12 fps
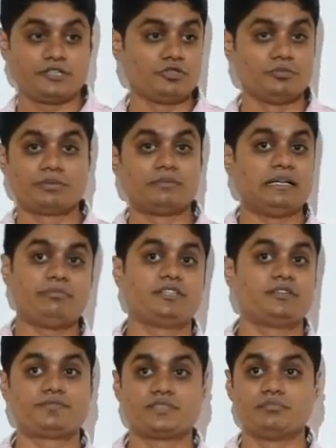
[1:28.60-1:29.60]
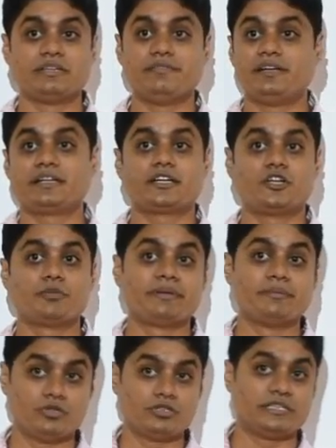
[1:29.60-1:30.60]
You know, probability of some event cannot
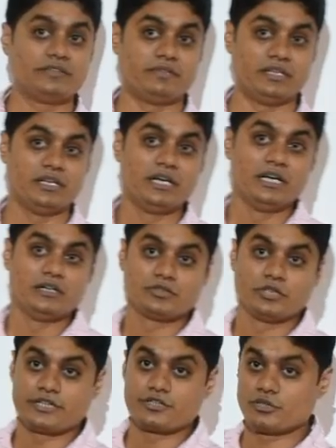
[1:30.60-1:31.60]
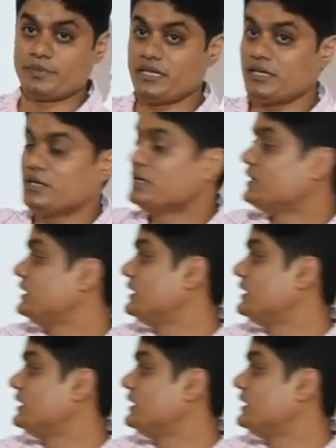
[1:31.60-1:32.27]
be more than 1, so it should be